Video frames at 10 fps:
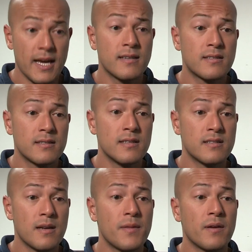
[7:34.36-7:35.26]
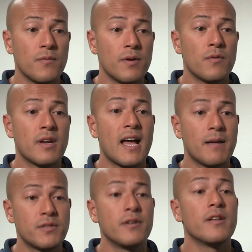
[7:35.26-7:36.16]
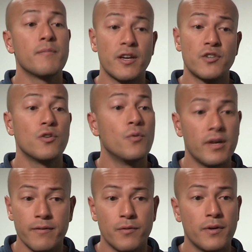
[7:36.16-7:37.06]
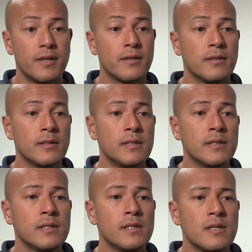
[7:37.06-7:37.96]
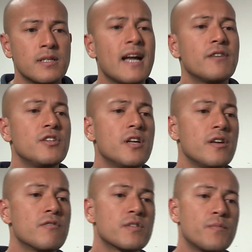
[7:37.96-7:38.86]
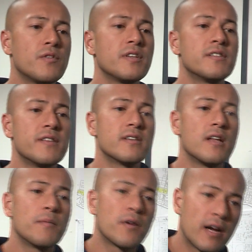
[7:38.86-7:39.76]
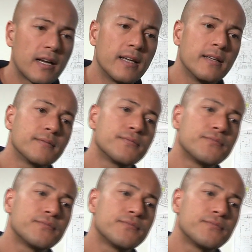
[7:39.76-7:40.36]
Yes, it's something we want to absolutely make sure we avoid. So how do you know you're responding to this alarm correctly?